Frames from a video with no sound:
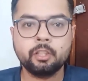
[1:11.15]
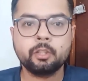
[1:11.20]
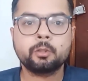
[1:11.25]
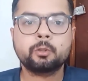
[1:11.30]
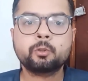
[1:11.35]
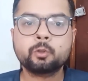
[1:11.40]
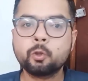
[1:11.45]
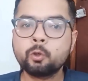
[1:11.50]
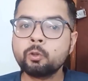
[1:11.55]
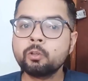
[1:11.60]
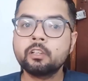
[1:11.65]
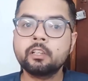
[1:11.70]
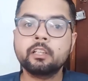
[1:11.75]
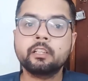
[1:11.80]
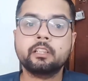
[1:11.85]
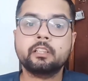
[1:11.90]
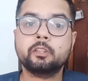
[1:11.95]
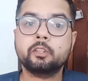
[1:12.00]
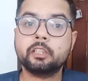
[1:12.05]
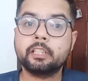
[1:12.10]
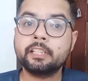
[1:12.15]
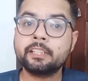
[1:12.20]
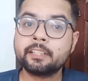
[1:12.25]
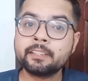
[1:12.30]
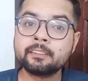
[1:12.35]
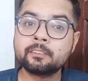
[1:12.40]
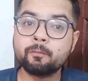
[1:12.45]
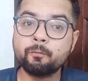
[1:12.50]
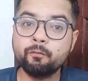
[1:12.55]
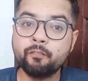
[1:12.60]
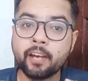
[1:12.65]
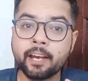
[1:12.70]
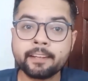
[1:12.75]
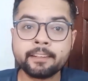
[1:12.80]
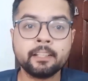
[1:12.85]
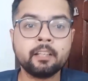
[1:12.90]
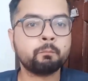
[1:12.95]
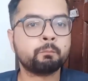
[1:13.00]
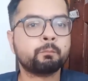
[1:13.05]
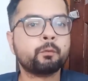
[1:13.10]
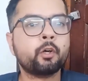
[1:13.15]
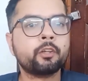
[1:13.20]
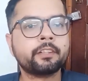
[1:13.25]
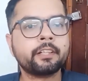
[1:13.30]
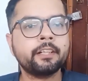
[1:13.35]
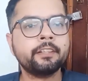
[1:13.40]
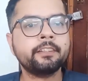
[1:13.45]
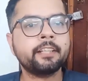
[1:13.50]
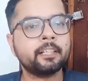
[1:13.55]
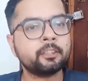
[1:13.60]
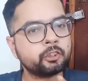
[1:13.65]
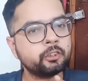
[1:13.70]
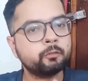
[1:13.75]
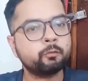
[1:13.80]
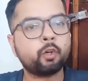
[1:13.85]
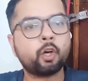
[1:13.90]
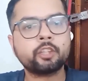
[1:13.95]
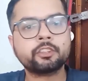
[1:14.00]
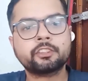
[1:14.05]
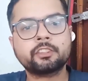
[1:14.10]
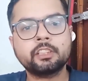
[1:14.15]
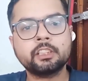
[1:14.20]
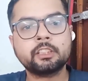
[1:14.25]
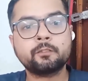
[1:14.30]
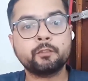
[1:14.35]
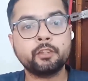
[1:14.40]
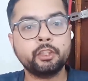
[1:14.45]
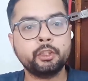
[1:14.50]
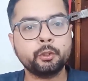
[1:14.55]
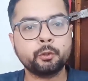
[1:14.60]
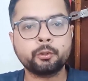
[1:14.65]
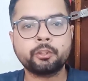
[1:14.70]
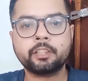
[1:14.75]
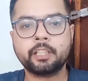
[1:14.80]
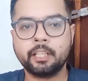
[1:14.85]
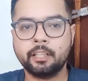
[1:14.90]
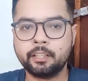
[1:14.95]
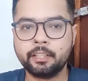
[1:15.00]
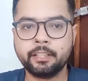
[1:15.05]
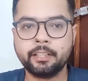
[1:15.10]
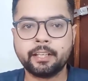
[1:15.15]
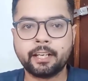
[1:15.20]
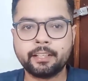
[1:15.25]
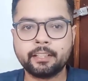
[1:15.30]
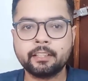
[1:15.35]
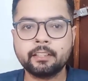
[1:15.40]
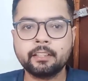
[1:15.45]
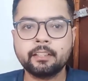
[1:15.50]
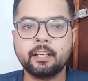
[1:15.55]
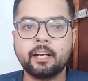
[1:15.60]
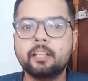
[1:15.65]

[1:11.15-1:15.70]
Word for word: So it is very important that you watch this video till the end